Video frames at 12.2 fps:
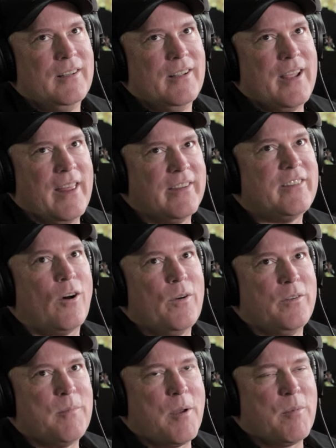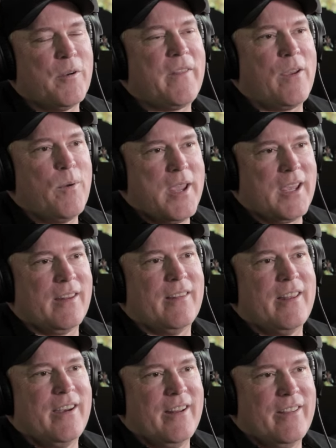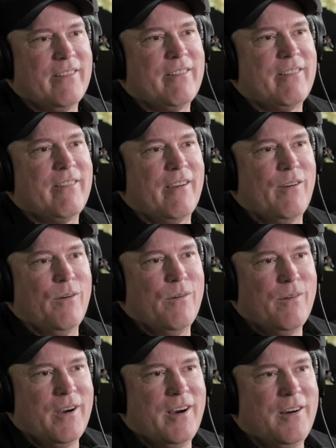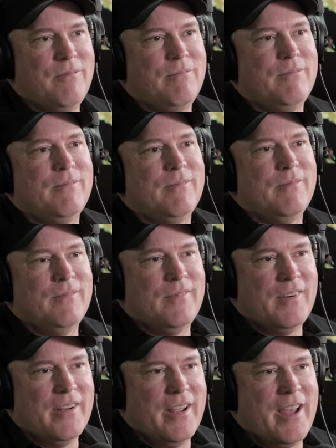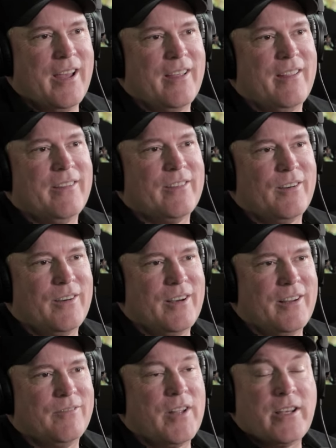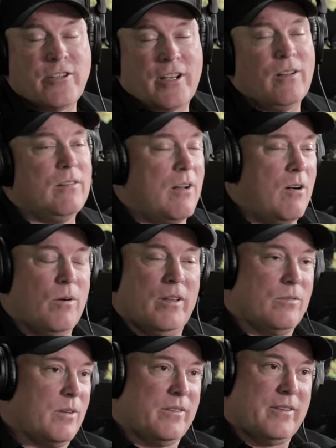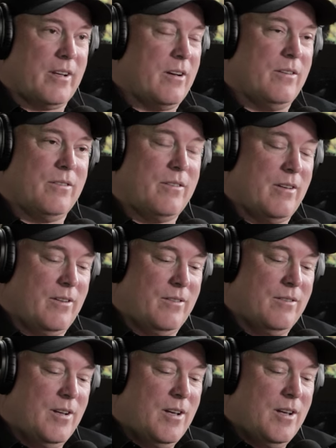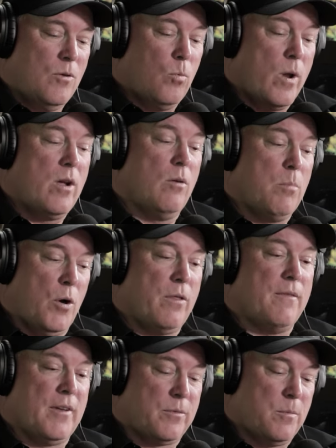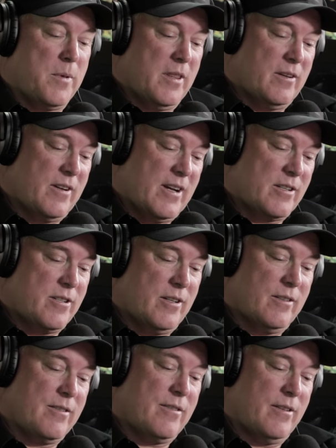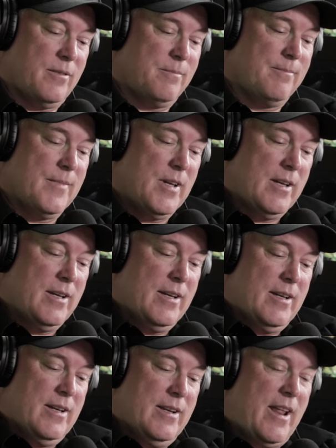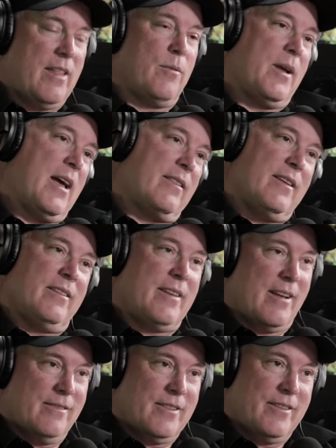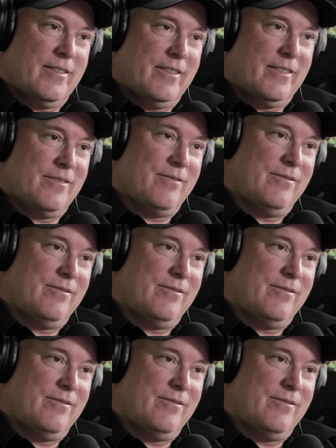Yeah, this is always my birthday weekend that it is, so it's a good excuse to go. So and Shell always wants to go, so we both of us will be there next year, so now that we got this out of our system.